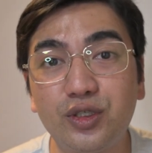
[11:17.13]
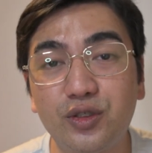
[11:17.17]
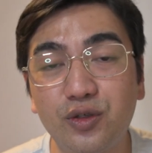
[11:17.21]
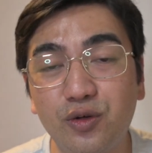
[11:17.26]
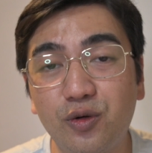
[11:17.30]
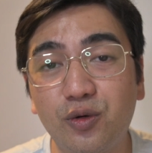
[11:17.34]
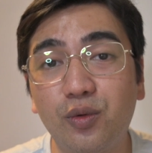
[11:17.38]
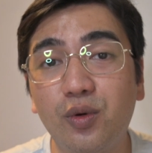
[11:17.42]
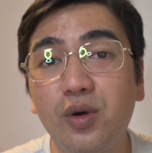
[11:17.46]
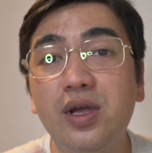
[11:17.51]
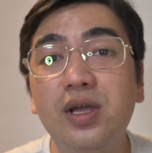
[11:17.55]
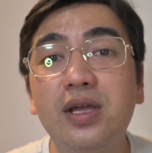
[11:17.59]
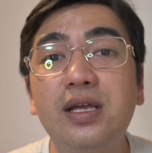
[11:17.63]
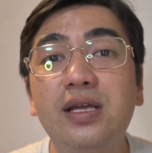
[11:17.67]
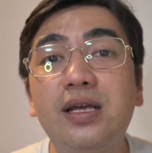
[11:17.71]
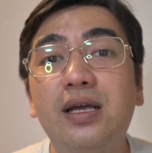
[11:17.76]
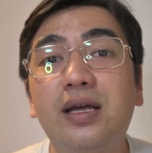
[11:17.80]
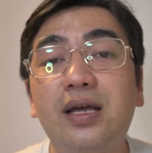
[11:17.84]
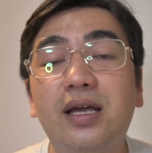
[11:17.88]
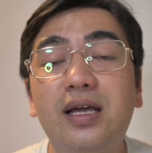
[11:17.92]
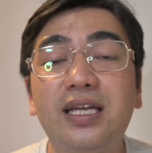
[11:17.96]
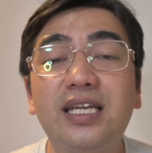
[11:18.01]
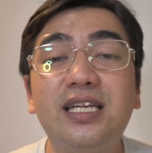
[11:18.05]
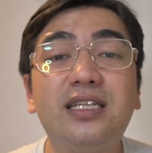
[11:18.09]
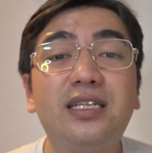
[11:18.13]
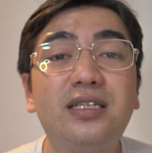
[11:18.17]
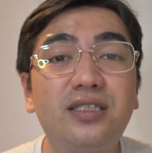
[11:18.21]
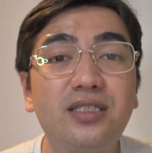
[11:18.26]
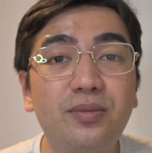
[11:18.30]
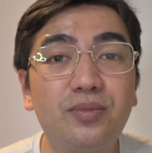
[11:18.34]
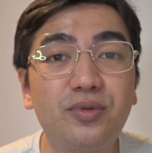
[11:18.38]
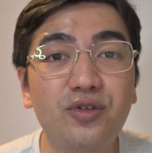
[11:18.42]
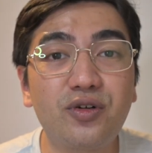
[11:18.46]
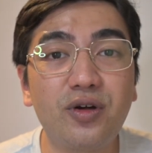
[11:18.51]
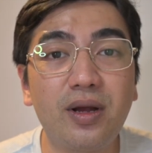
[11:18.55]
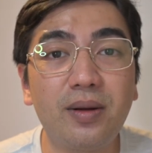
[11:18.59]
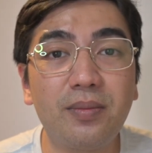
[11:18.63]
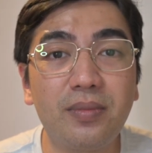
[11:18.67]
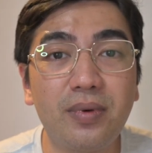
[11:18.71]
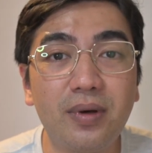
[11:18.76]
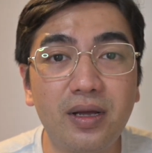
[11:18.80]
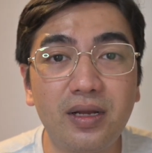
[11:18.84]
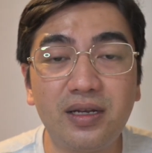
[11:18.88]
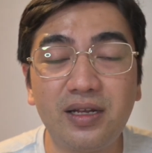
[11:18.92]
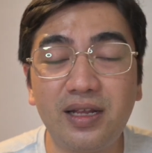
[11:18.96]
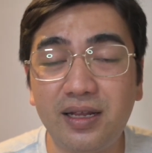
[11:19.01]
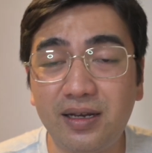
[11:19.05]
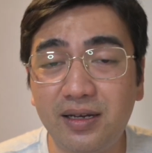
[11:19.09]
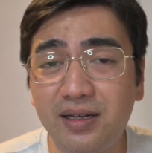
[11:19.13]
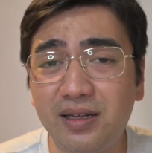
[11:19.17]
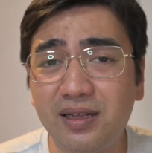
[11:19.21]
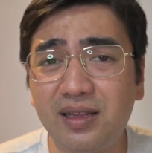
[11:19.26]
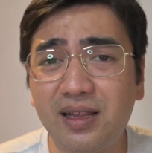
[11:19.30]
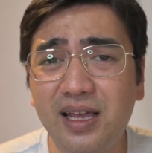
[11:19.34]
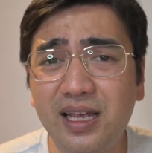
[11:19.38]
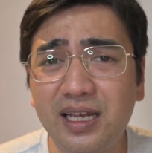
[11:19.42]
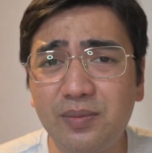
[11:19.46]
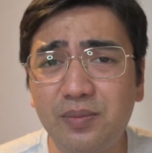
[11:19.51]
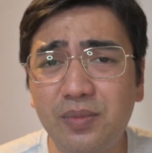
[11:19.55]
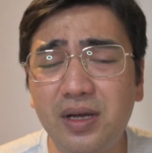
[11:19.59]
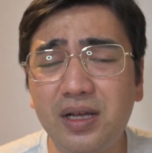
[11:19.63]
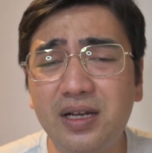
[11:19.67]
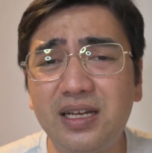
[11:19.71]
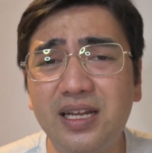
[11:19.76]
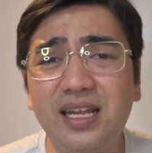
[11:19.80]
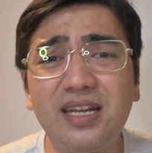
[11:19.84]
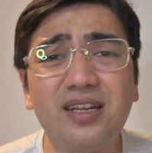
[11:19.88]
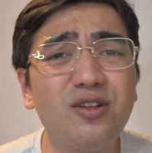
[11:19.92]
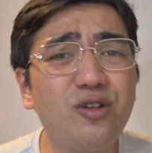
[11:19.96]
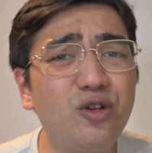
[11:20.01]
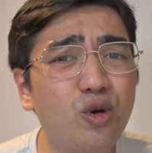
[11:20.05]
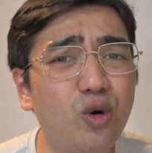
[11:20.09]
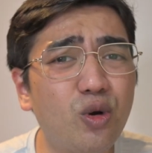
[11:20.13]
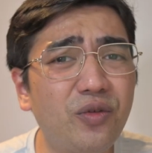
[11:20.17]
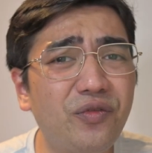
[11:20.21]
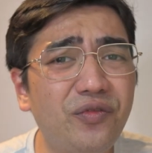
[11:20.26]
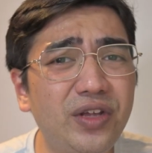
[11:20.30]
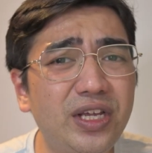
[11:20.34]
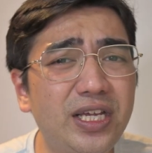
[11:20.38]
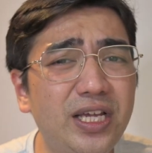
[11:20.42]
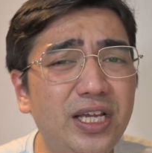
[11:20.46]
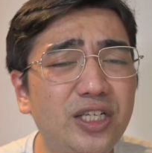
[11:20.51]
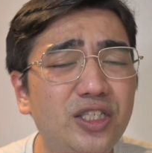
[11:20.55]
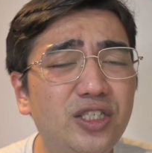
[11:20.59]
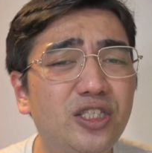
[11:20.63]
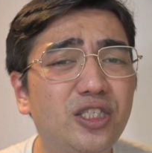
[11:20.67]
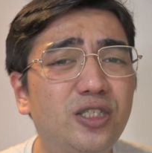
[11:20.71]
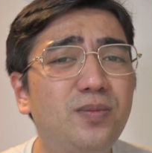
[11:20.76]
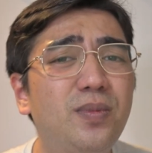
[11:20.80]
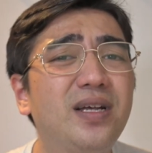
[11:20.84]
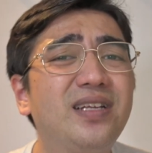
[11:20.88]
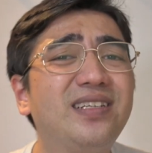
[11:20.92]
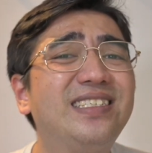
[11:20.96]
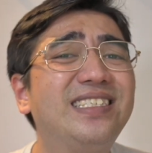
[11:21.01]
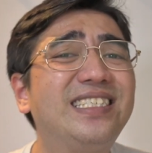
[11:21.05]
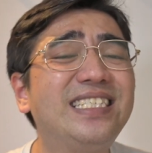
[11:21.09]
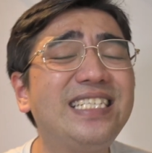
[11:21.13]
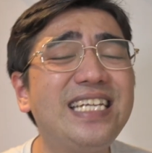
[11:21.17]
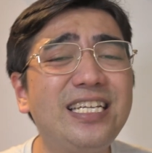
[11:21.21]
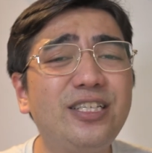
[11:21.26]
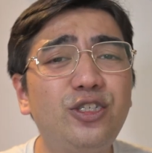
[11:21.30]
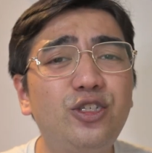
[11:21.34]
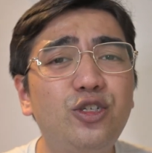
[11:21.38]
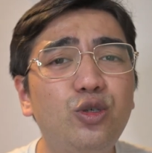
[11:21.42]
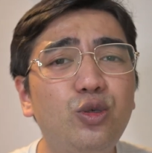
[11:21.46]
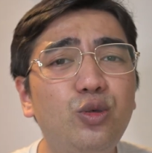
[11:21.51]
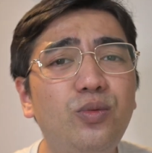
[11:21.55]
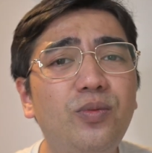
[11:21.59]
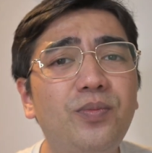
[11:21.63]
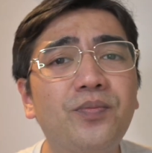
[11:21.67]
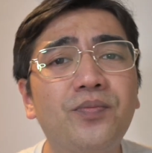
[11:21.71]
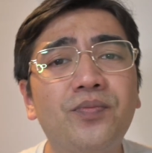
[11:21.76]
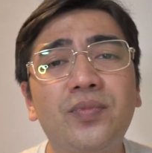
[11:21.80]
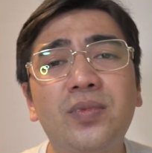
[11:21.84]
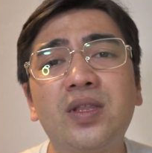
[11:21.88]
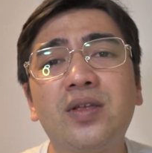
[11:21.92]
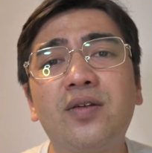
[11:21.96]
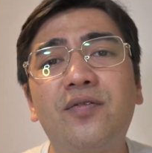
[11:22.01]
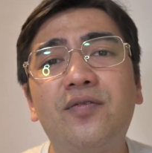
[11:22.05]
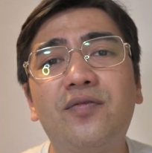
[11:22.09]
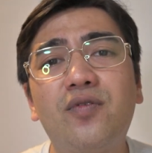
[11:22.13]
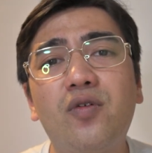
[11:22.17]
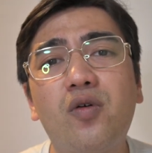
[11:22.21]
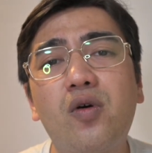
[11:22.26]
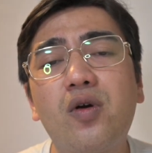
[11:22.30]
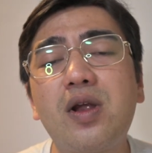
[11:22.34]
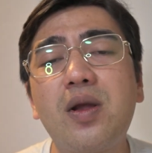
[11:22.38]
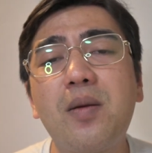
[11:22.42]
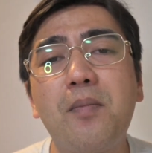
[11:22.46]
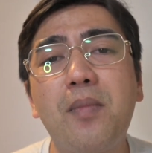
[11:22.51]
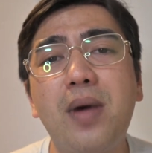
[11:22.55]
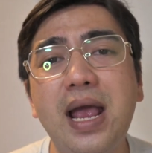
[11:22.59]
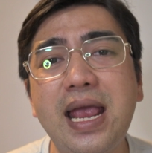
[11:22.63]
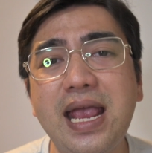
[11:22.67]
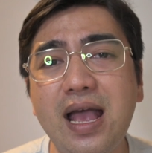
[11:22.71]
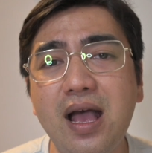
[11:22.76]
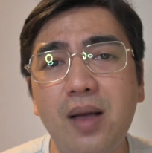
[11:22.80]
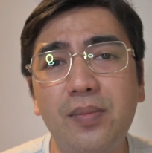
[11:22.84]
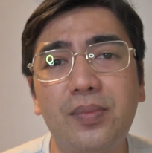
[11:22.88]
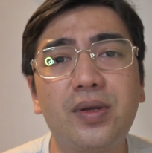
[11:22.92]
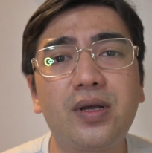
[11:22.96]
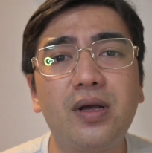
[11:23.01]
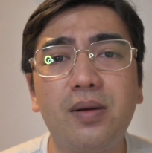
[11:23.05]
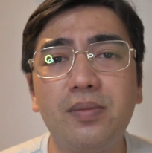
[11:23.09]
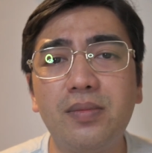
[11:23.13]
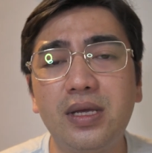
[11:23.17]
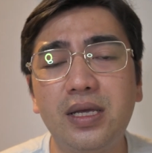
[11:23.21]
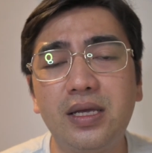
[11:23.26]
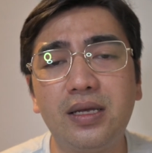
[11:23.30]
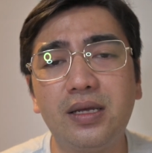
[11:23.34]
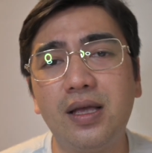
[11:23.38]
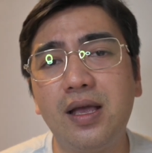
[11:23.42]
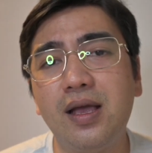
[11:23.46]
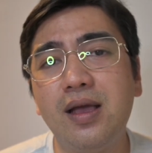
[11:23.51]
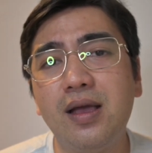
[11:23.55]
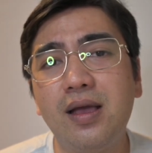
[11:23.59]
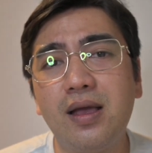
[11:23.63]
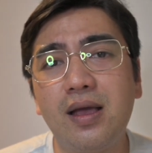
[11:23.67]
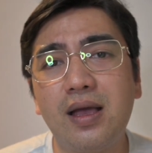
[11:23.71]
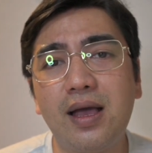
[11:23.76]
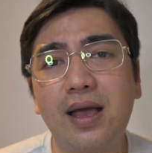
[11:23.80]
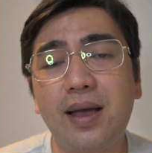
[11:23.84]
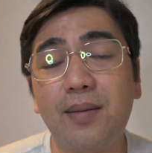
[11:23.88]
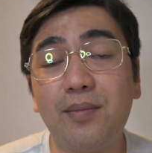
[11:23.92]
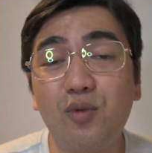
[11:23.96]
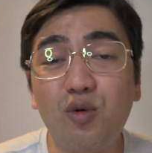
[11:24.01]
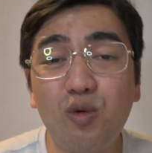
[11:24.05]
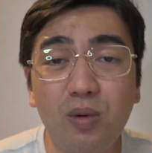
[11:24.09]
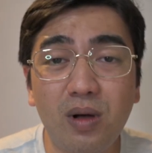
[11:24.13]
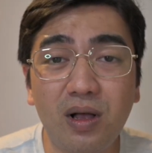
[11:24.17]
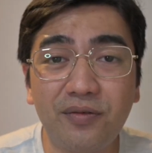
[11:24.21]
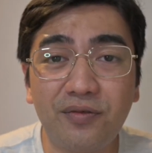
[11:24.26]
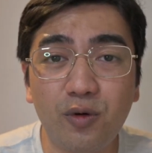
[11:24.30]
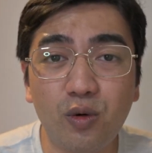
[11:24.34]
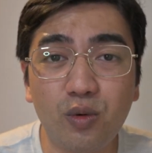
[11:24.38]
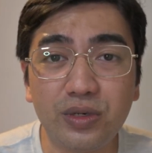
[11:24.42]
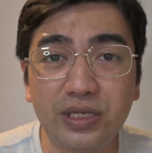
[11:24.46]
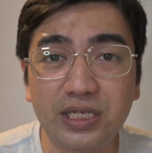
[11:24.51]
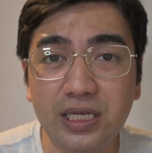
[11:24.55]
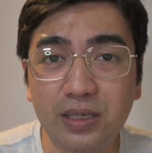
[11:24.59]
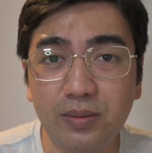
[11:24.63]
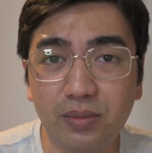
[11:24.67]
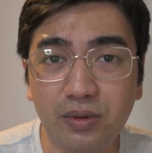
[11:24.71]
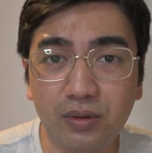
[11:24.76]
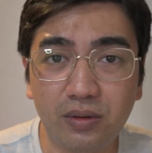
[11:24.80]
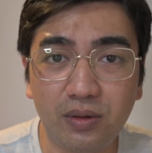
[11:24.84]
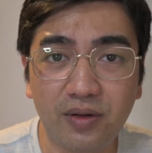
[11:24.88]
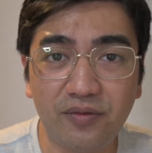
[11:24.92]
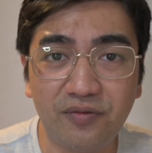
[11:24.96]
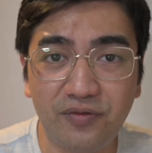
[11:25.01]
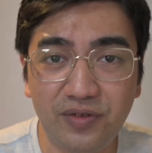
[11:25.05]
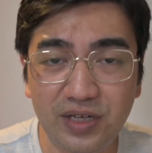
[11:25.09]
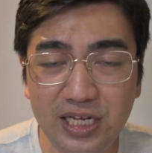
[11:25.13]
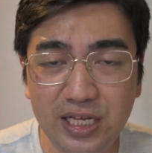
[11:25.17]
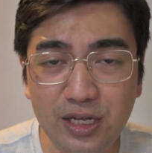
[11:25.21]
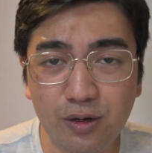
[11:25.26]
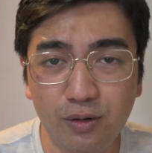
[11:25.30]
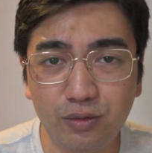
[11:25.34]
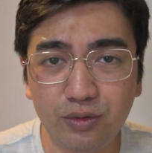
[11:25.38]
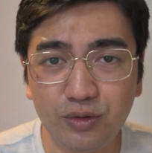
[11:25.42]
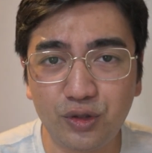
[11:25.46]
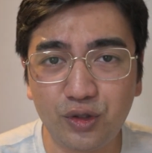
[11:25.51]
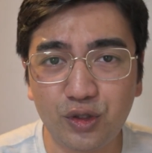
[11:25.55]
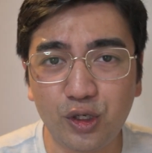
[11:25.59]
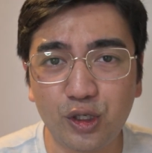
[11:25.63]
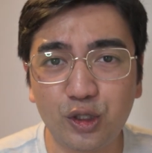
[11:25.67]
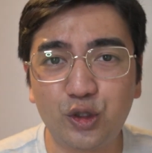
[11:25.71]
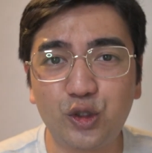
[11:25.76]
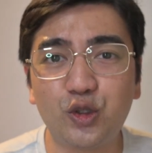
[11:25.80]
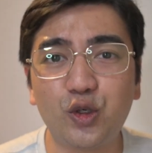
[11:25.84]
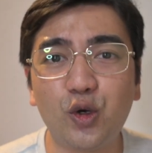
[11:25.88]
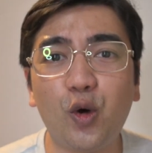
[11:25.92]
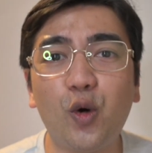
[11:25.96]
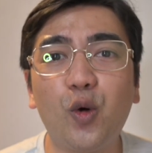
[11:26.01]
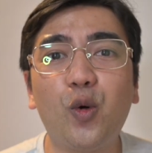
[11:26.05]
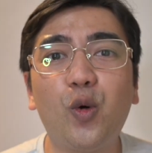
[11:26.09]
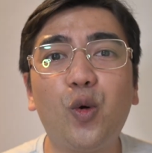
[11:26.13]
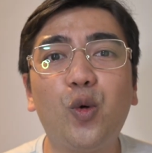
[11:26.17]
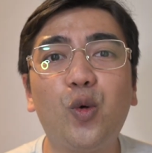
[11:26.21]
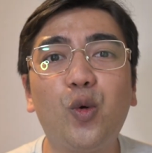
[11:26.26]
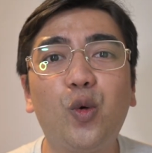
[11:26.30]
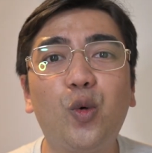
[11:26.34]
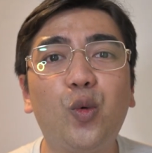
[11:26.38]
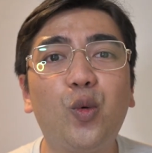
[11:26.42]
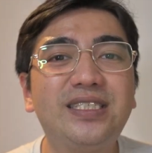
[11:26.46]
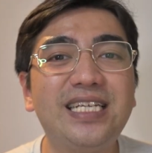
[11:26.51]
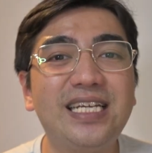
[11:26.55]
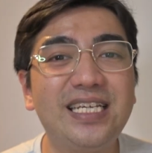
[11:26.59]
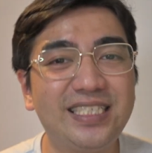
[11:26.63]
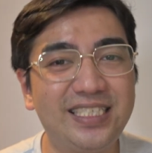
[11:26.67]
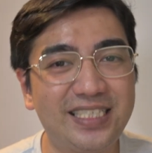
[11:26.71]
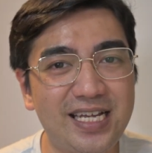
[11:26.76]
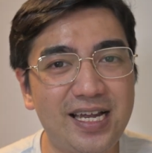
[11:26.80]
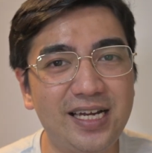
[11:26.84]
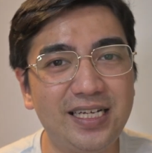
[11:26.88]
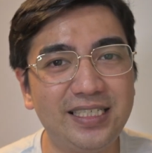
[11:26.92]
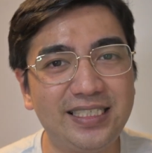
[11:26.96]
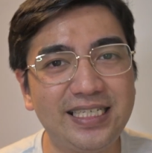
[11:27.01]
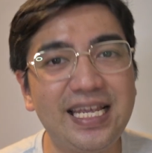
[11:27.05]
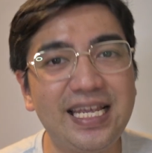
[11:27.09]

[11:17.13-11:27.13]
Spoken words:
So hit the subscribe button and the like button and the notifications button. Stay tuned for my upcoming mobile phone gimbal videos. So thanks guys